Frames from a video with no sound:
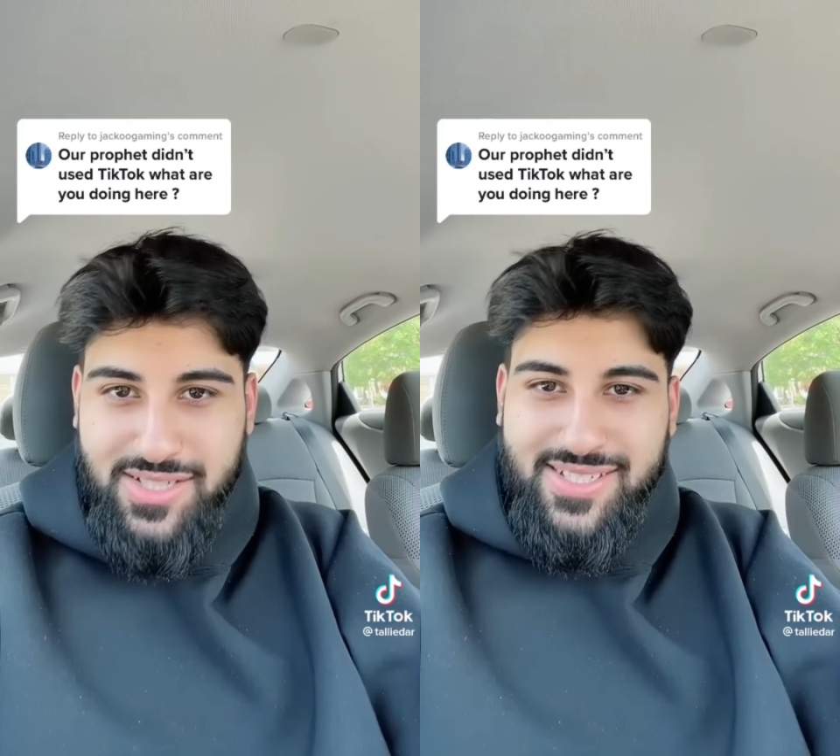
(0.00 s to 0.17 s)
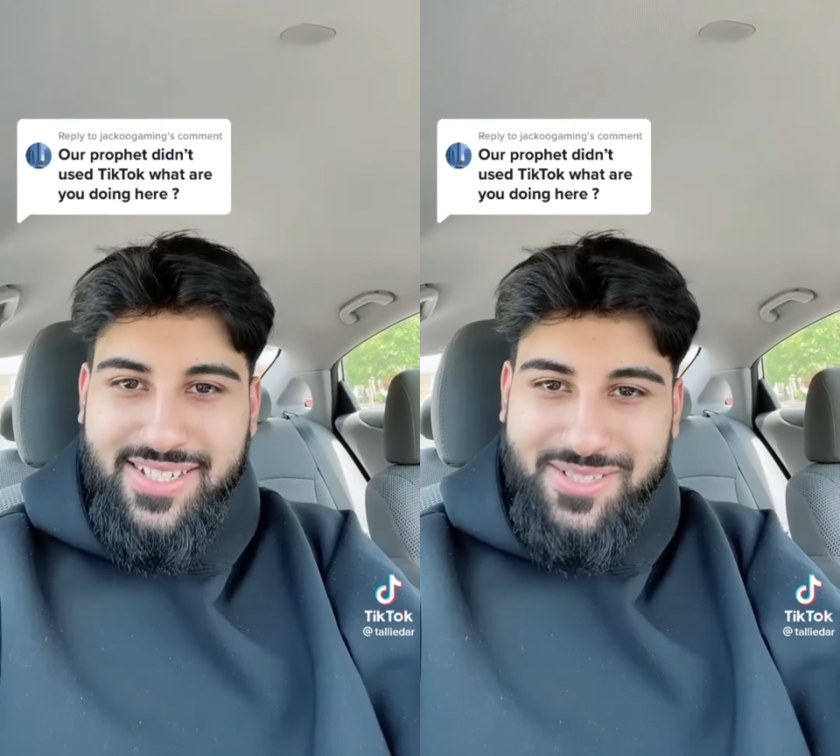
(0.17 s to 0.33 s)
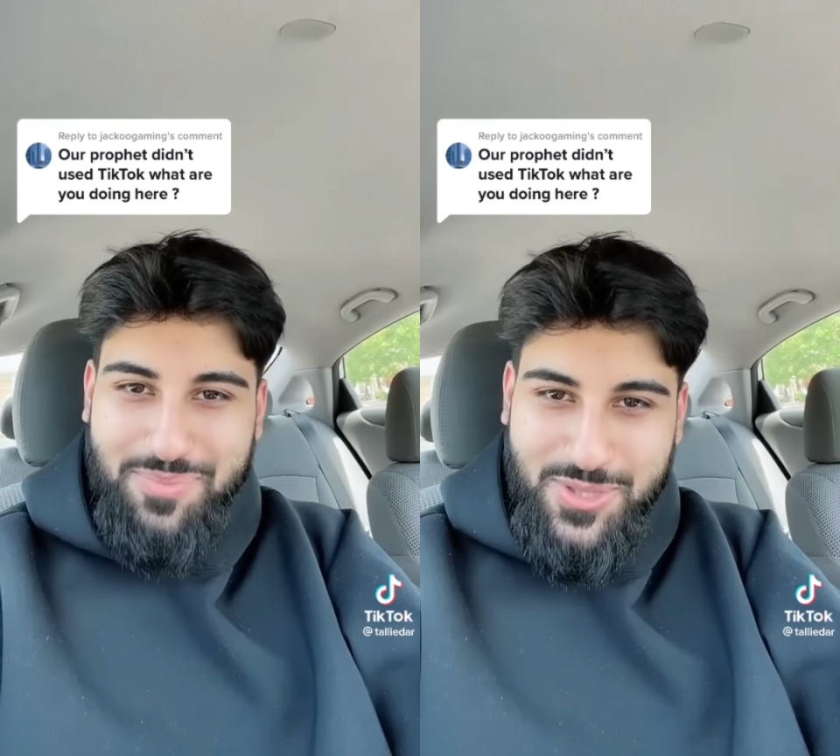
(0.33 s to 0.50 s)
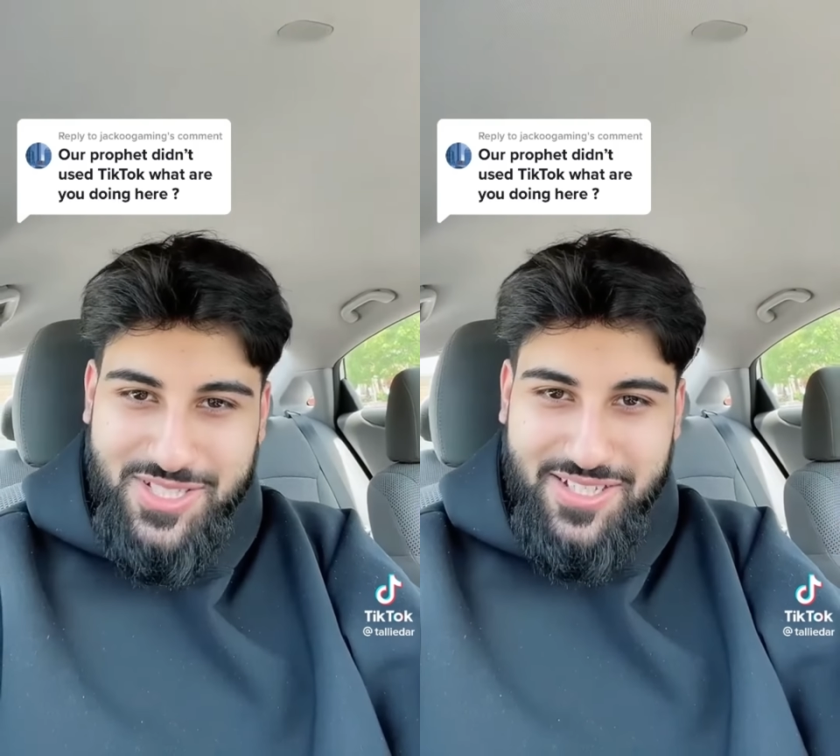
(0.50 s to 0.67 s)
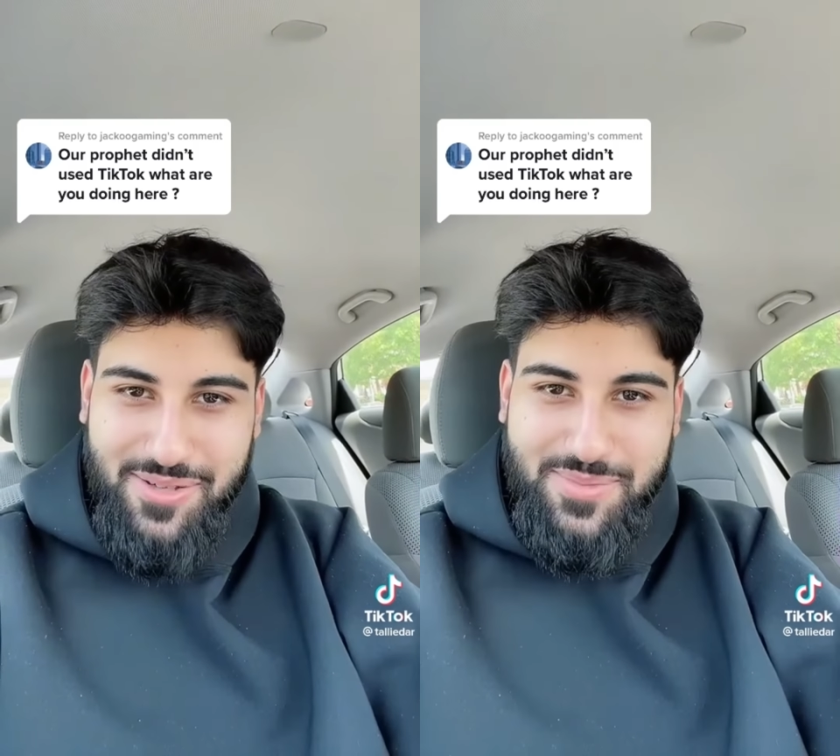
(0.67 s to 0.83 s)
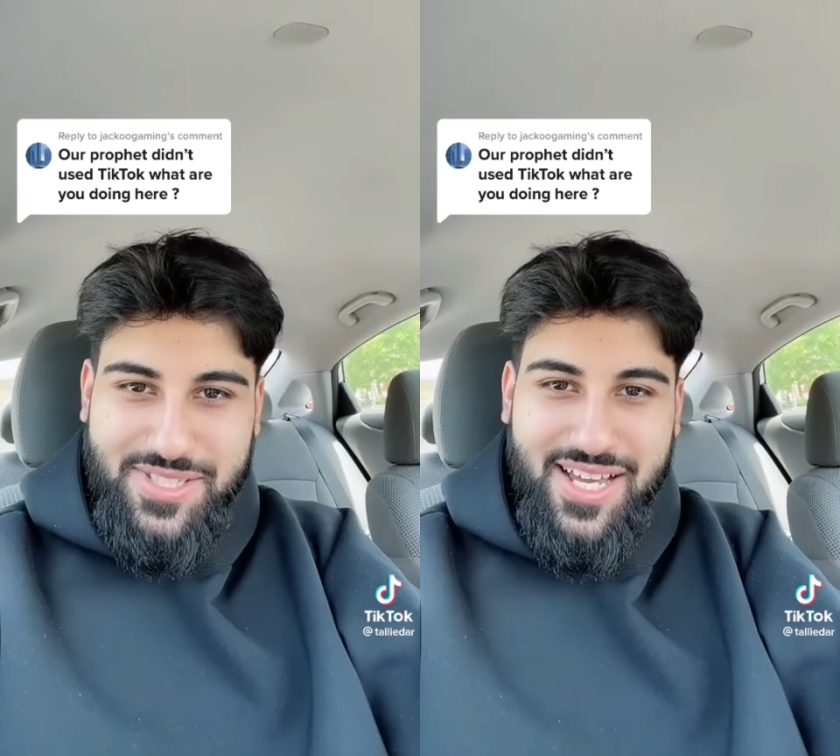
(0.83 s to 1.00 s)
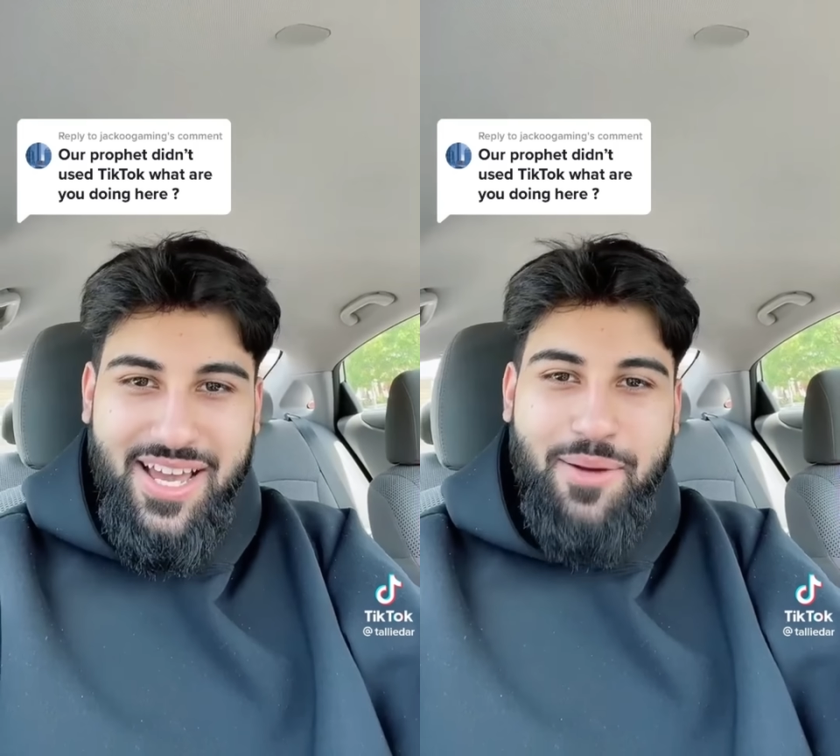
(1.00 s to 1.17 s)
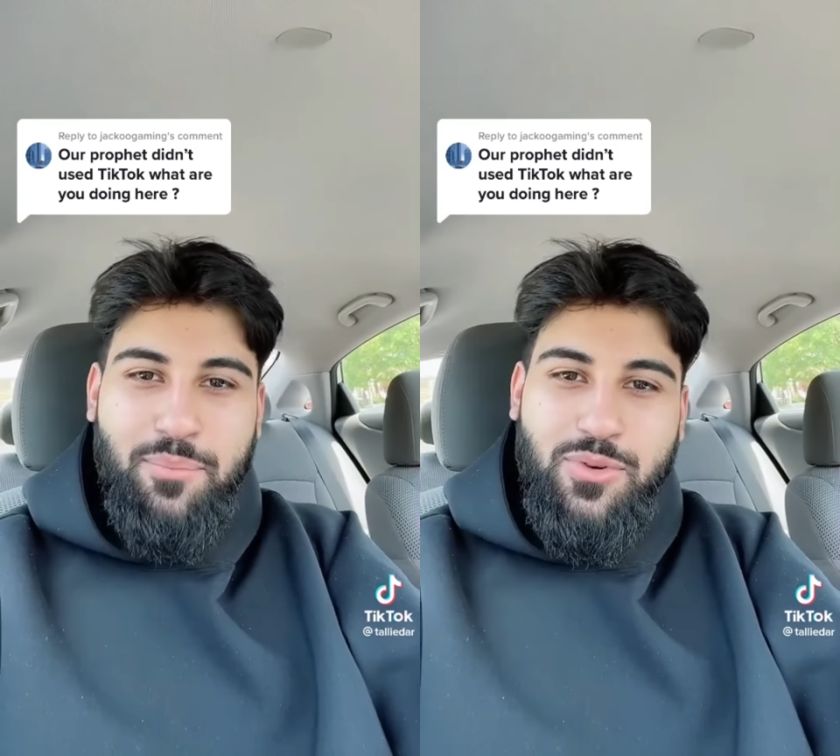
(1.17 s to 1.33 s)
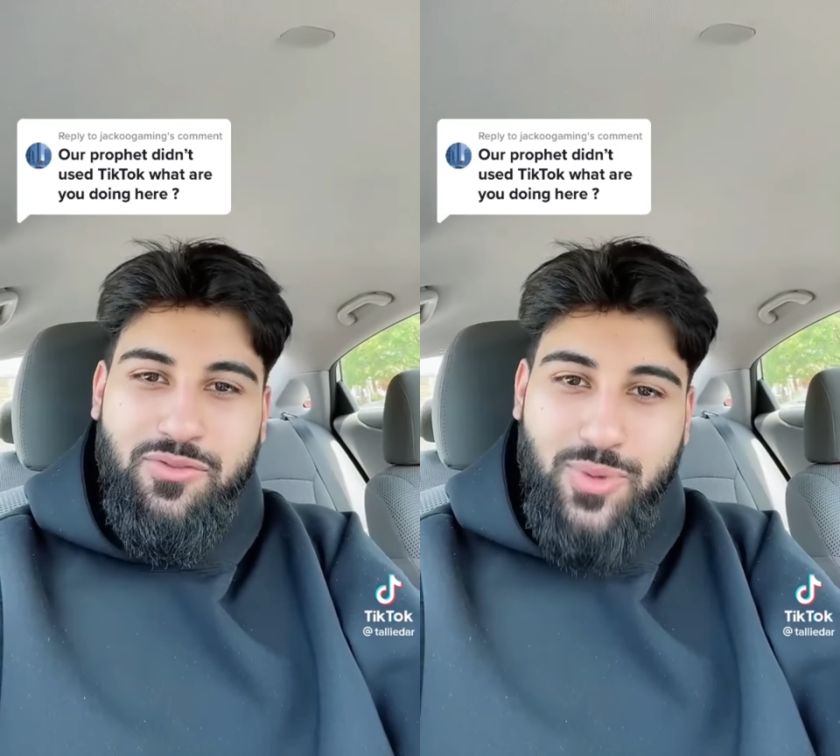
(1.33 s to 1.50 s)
It's because Muslims move